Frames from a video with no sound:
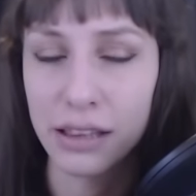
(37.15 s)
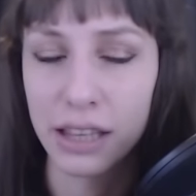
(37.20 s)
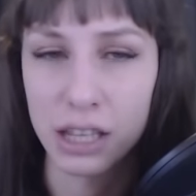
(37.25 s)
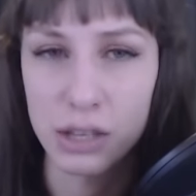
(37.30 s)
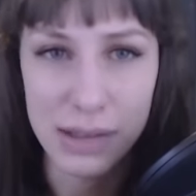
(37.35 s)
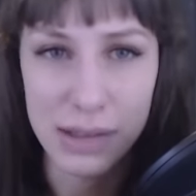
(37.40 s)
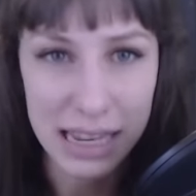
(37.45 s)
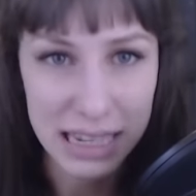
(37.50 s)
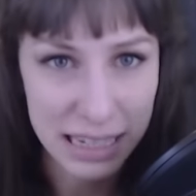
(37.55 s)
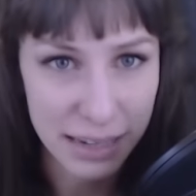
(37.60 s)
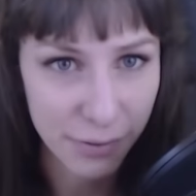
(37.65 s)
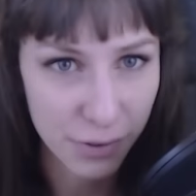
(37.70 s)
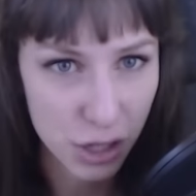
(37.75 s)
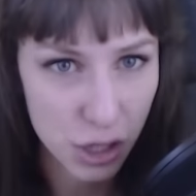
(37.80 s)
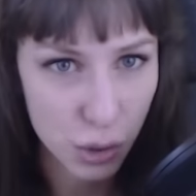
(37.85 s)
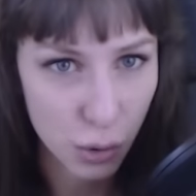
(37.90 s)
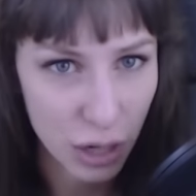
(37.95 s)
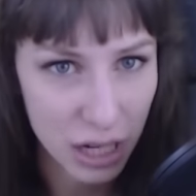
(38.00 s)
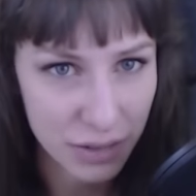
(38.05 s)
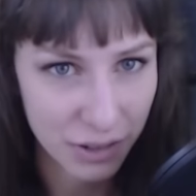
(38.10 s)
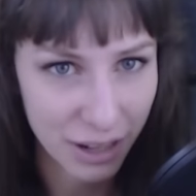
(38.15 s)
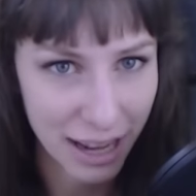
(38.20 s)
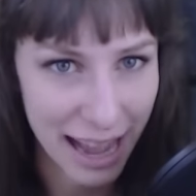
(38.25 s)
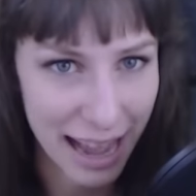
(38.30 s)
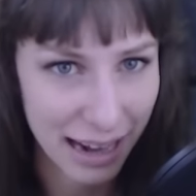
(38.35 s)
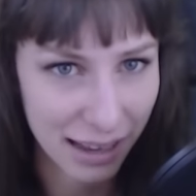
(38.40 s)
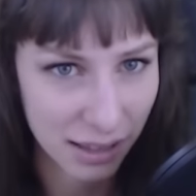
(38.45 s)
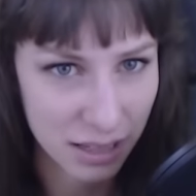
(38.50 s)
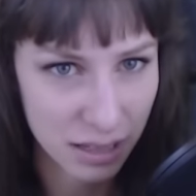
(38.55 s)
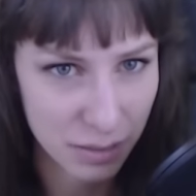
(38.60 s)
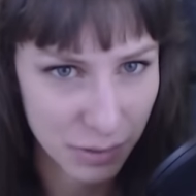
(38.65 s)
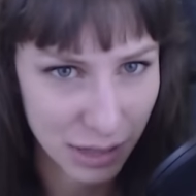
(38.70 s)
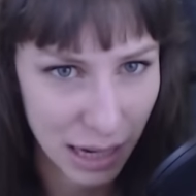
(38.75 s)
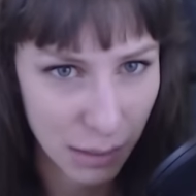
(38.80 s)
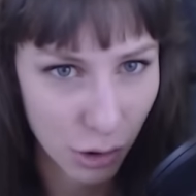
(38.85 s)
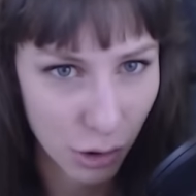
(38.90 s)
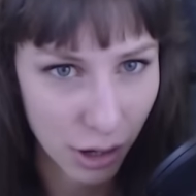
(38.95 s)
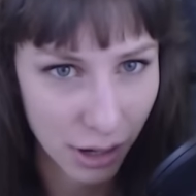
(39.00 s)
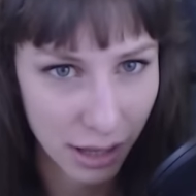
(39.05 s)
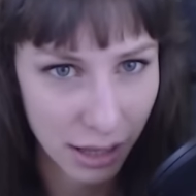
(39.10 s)
like you get different toys for Cataclysm
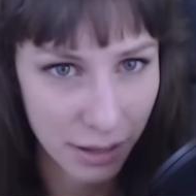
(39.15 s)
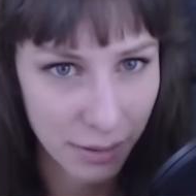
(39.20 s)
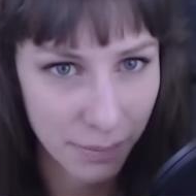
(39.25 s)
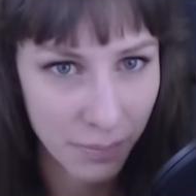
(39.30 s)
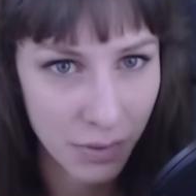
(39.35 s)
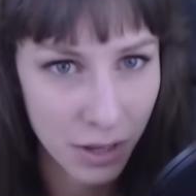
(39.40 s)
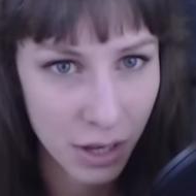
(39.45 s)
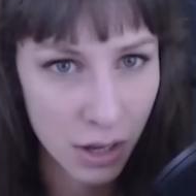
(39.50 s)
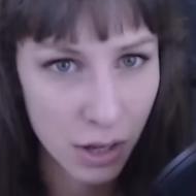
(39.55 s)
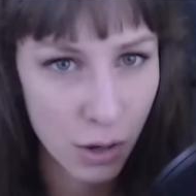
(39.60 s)
Time Walking,